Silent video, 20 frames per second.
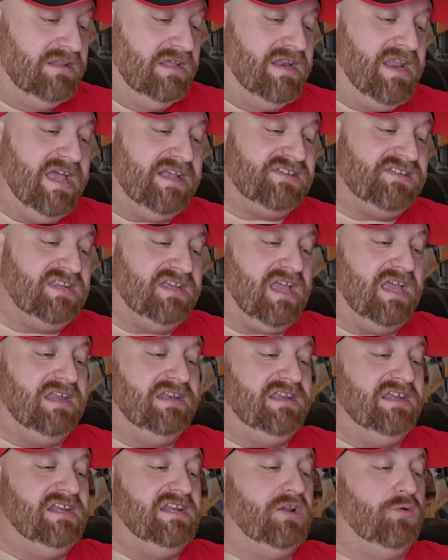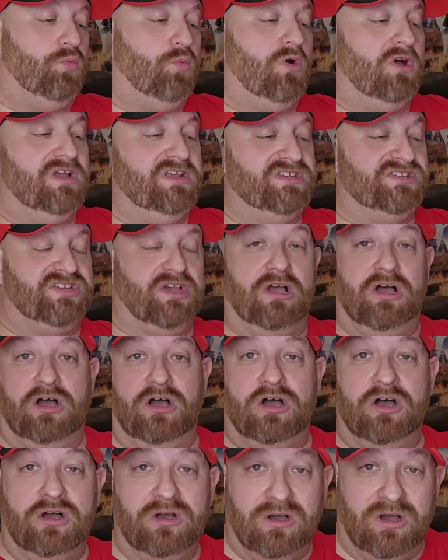The next thing I needed was
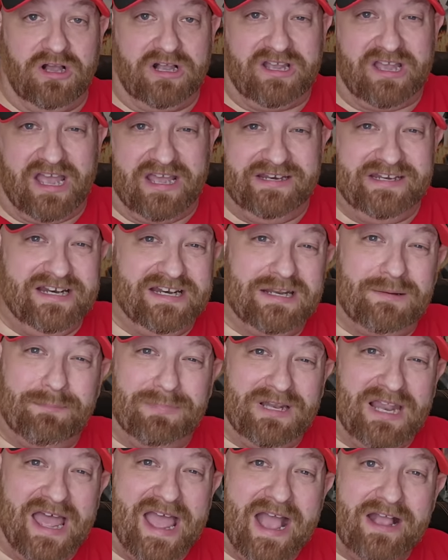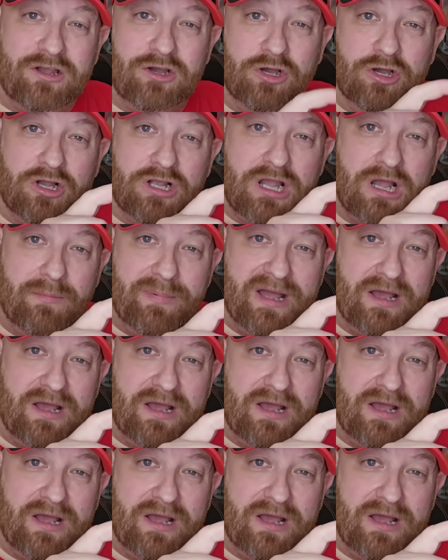a hook. I needed a black hook